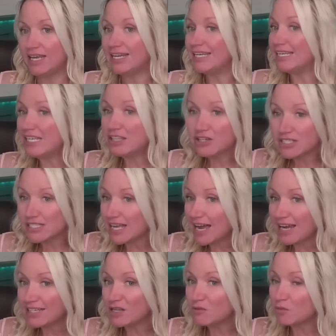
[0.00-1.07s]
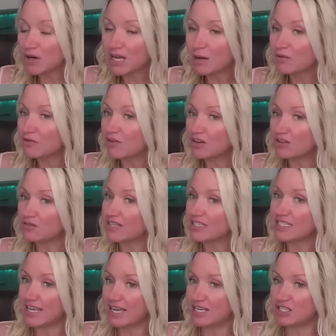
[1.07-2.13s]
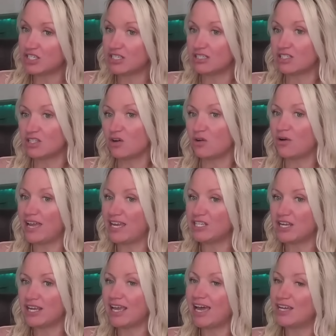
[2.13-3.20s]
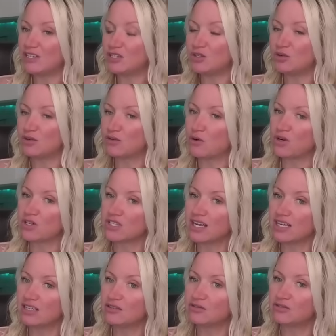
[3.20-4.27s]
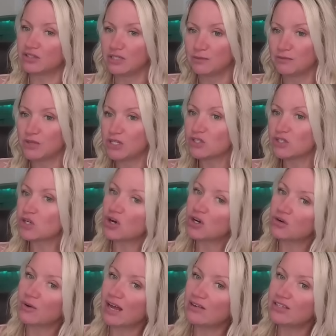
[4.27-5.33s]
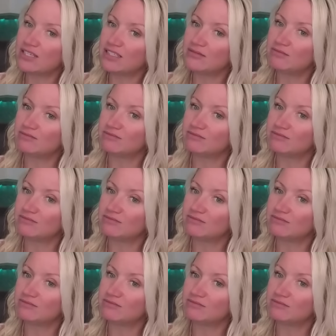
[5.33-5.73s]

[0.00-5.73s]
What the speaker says: Neither side can bring up the federal investigation. So AJ had to, of course, kind of skirt around it